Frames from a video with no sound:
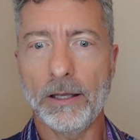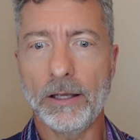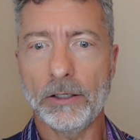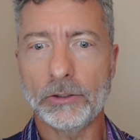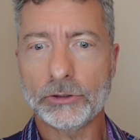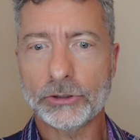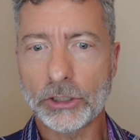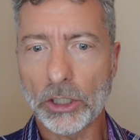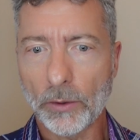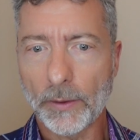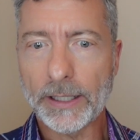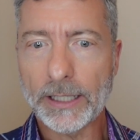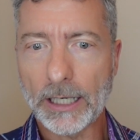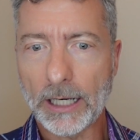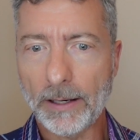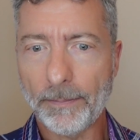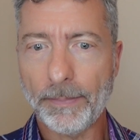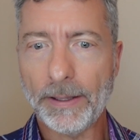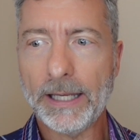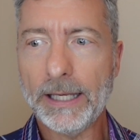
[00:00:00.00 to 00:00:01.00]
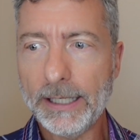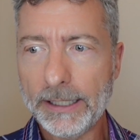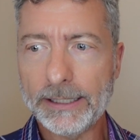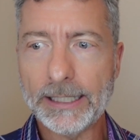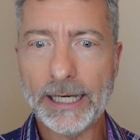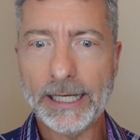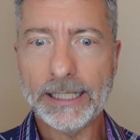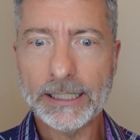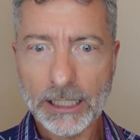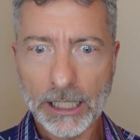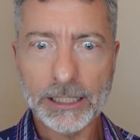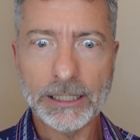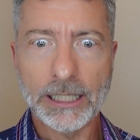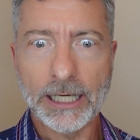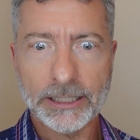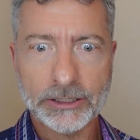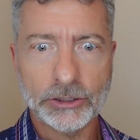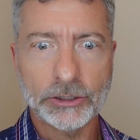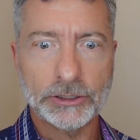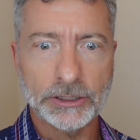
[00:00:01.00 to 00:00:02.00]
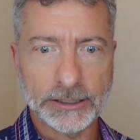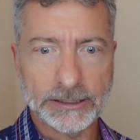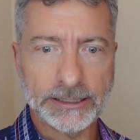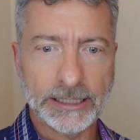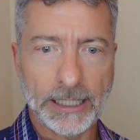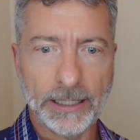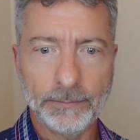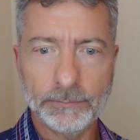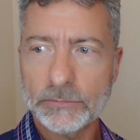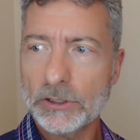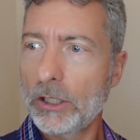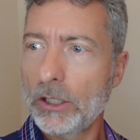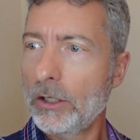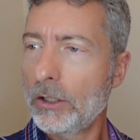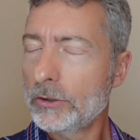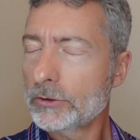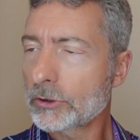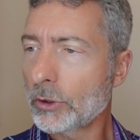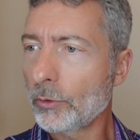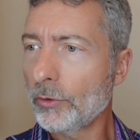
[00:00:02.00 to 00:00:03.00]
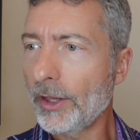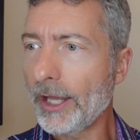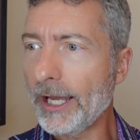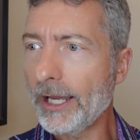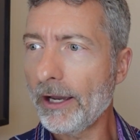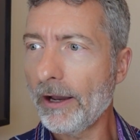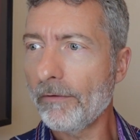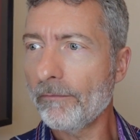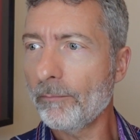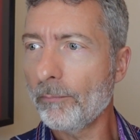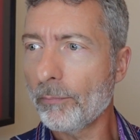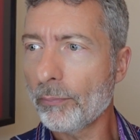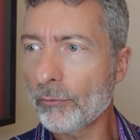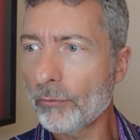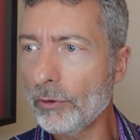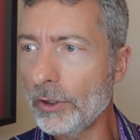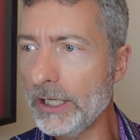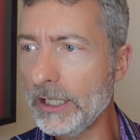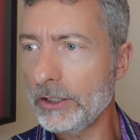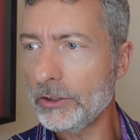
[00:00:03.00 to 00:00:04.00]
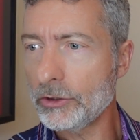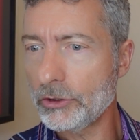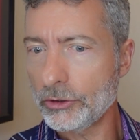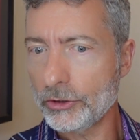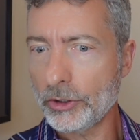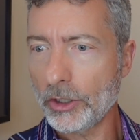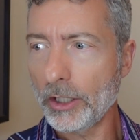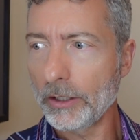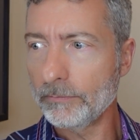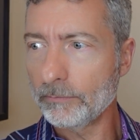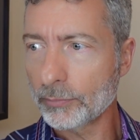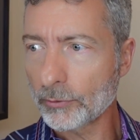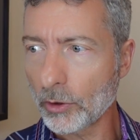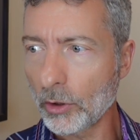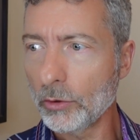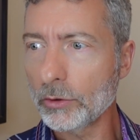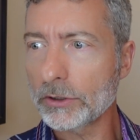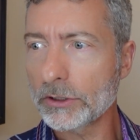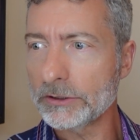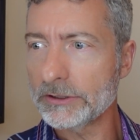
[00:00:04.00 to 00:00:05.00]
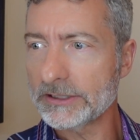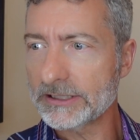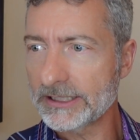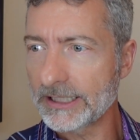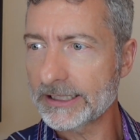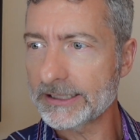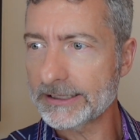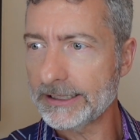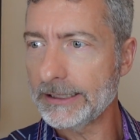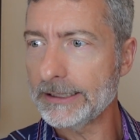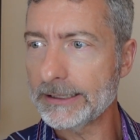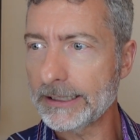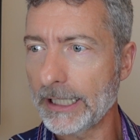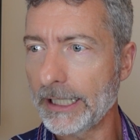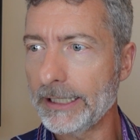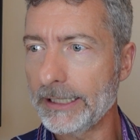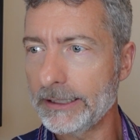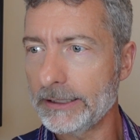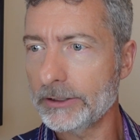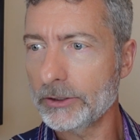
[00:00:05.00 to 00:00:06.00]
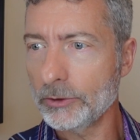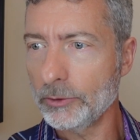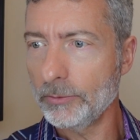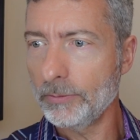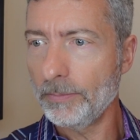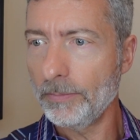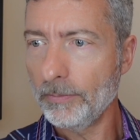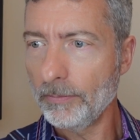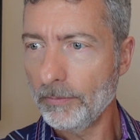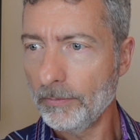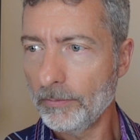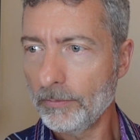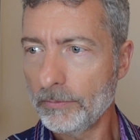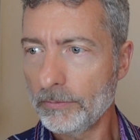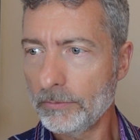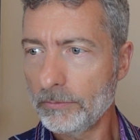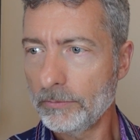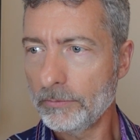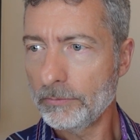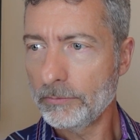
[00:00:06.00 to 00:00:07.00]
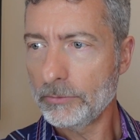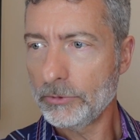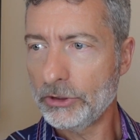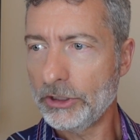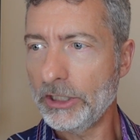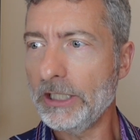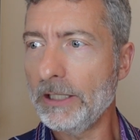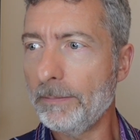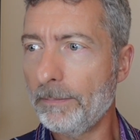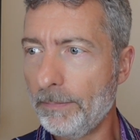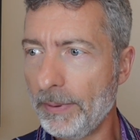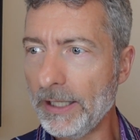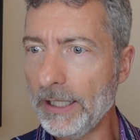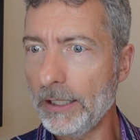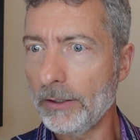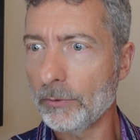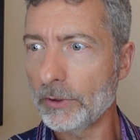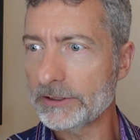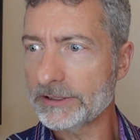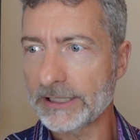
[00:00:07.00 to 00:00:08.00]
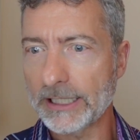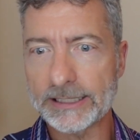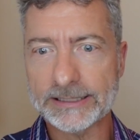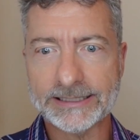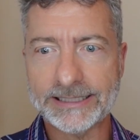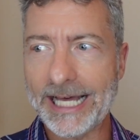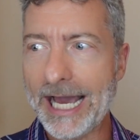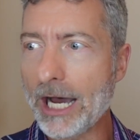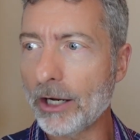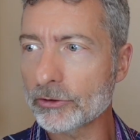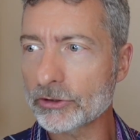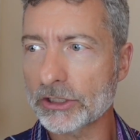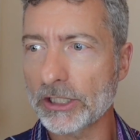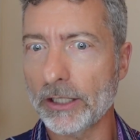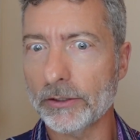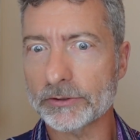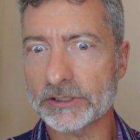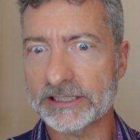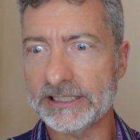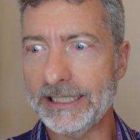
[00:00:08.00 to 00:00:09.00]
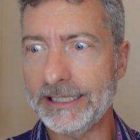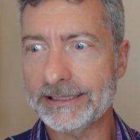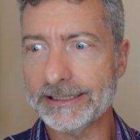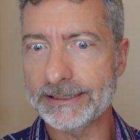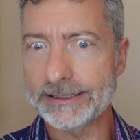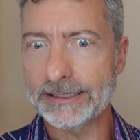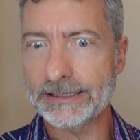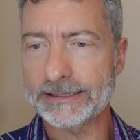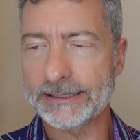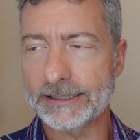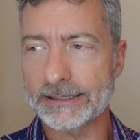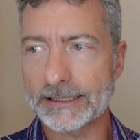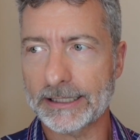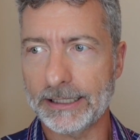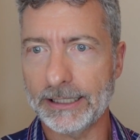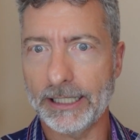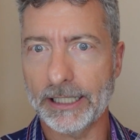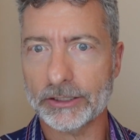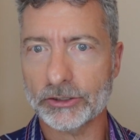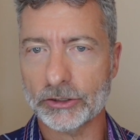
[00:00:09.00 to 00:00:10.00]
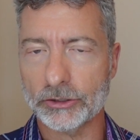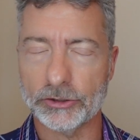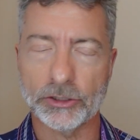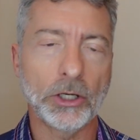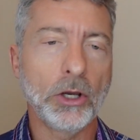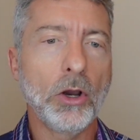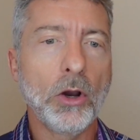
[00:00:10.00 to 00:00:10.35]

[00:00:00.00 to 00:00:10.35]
showing up in a collection attempt. So they have breached and broken 1692 GB, which says "thou shalt cease and desist collection."